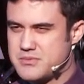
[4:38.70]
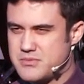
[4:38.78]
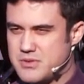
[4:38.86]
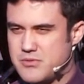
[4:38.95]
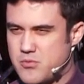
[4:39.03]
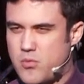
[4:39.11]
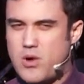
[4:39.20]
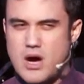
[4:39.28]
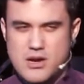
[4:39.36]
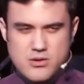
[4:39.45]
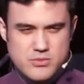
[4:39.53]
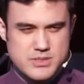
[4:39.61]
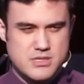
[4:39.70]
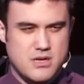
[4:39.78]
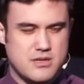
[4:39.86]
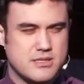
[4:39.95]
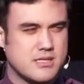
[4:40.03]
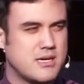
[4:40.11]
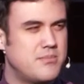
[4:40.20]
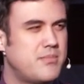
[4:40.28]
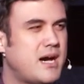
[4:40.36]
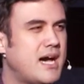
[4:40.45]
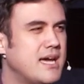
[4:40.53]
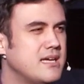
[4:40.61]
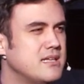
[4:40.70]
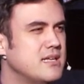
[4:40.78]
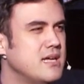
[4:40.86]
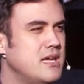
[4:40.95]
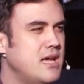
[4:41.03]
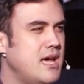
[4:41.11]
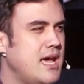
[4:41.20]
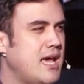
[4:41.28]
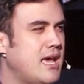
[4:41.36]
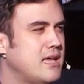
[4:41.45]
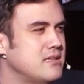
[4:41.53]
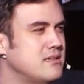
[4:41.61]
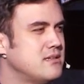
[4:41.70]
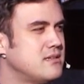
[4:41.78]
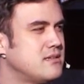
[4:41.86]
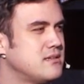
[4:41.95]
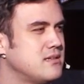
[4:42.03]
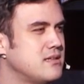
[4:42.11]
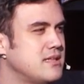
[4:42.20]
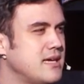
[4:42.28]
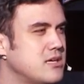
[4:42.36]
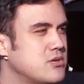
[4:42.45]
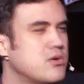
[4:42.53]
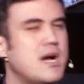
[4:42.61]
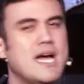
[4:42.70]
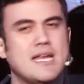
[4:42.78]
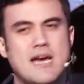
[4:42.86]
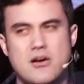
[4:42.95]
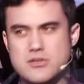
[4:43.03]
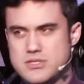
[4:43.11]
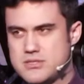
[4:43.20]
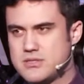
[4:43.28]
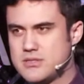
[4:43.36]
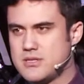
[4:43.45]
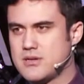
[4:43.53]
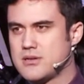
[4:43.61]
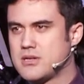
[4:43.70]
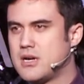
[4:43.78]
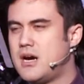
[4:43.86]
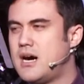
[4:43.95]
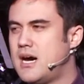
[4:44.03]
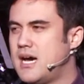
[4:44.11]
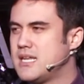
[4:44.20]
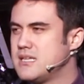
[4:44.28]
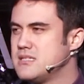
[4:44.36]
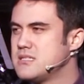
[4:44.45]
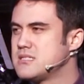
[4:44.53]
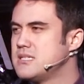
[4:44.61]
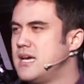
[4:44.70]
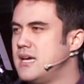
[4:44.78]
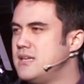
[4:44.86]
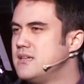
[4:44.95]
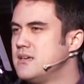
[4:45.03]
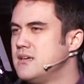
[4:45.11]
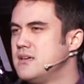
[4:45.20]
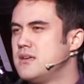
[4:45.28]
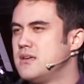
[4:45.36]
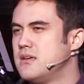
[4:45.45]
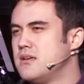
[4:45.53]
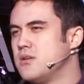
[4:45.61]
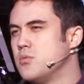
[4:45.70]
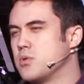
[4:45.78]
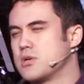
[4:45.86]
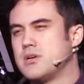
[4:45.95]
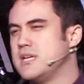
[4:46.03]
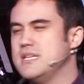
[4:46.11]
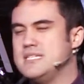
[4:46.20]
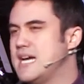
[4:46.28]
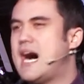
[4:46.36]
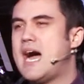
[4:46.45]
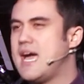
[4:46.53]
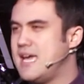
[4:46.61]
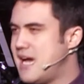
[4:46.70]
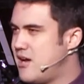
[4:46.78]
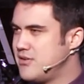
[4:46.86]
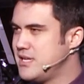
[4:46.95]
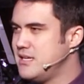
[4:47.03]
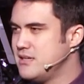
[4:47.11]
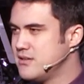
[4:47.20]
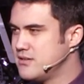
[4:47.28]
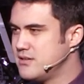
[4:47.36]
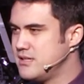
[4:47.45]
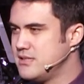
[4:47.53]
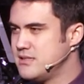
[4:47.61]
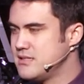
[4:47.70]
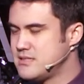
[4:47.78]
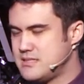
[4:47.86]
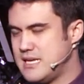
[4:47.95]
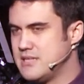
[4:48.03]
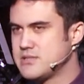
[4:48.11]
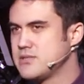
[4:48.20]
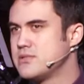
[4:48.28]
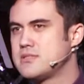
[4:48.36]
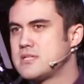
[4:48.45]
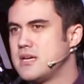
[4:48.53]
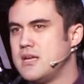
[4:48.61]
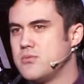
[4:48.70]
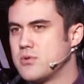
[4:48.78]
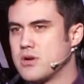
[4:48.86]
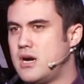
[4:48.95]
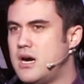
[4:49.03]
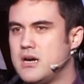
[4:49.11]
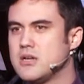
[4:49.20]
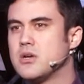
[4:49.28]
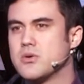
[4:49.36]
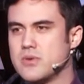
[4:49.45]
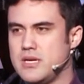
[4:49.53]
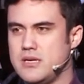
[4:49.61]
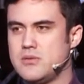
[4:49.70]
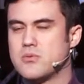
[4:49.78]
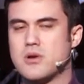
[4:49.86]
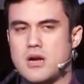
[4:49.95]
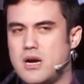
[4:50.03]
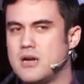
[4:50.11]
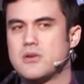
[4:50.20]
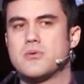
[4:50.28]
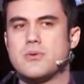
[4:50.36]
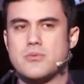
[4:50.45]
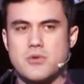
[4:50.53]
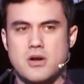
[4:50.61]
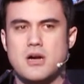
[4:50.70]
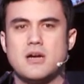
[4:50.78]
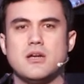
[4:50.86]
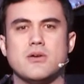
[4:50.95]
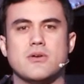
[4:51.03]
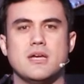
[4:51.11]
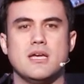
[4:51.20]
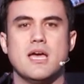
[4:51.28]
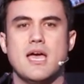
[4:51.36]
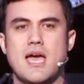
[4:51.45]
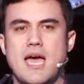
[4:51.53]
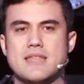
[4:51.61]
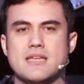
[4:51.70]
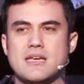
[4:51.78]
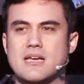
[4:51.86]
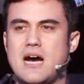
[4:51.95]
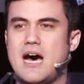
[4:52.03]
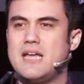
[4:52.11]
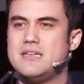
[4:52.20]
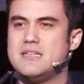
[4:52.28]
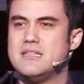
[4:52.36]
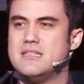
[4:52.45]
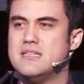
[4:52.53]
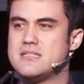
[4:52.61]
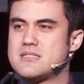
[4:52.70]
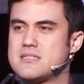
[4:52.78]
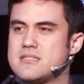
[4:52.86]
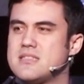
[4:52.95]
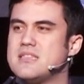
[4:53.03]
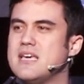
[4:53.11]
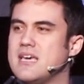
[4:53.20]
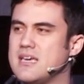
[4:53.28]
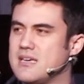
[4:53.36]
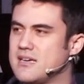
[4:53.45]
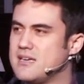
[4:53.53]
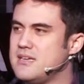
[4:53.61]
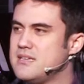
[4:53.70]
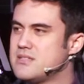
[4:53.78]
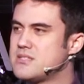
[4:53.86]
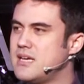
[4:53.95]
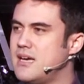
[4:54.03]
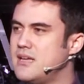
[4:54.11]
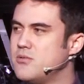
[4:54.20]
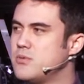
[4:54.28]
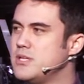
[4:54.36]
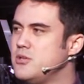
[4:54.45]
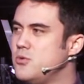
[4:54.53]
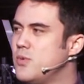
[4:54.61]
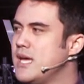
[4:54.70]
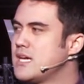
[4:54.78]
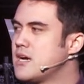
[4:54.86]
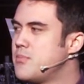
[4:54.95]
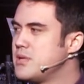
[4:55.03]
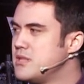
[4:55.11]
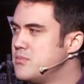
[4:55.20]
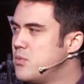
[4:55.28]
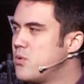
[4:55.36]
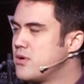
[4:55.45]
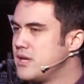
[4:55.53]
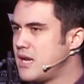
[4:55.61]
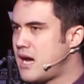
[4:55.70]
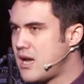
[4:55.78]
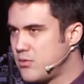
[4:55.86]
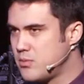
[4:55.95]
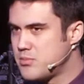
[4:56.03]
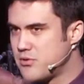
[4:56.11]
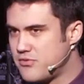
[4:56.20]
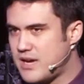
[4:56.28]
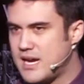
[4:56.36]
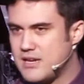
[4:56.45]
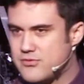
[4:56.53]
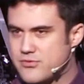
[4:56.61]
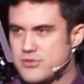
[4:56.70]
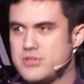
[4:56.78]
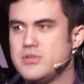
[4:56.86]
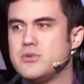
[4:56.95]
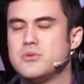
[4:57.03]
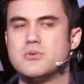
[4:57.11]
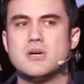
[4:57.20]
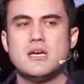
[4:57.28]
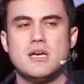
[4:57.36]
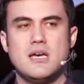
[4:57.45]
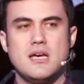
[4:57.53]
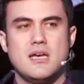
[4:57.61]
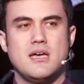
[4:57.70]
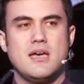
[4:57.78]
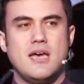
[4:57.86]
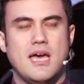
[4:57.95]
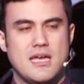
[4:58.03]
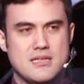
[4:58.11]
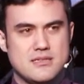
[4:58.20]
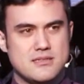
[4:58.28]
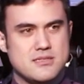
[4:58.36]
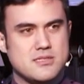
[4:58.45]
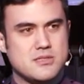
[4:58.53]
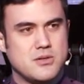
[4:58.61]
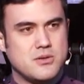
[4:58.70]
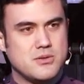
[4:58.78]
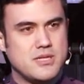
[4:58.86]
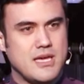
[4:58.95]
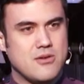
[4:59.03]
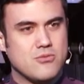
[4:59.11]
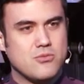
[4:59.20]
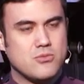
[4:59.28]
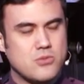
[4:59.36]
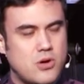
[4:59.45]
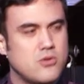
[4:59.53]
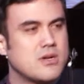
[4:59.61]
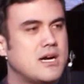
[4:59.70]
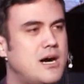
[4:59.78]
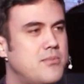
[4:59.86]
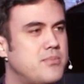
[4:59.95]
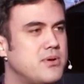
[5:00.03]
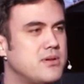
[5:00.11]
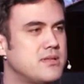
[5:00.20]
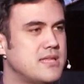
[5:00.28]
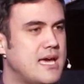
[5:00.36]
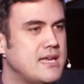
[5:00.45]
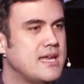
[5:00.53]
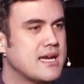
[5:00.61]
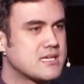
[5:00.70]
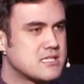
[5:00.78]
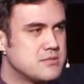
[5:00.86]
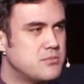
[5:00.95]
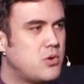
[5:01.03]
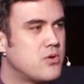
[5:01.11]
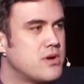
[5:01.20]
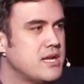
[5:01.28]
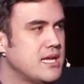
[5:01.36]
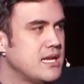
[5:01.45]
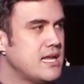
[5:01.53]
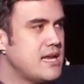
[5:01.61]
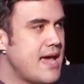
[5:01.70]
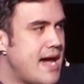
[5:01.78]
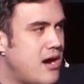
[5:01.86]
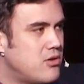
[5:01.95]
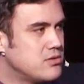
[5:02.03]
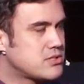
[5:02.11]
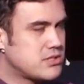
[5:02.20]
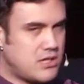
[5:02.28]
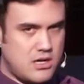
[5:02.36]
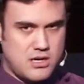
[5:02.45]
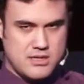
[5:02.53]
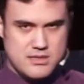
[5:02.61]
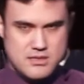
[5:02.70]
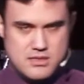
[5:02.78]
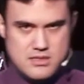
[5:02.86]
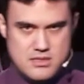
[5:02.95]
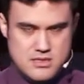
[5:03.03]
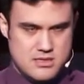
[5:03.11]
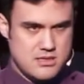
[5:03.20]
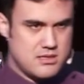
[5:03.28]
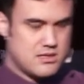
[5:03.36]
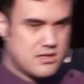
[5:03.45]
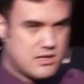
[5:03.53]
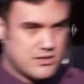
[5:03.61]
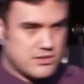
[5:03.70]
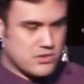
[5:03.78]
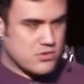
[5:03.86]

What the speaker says: even water was hard to come by, and they cried out to their God and said, "We're going to die out here in this desert, and we're hungry, we're hungry, we're hungry." And then God did this thing. He said, "When you wake up in the morning, I will provide for you." And so they woke up that next morning, and out on the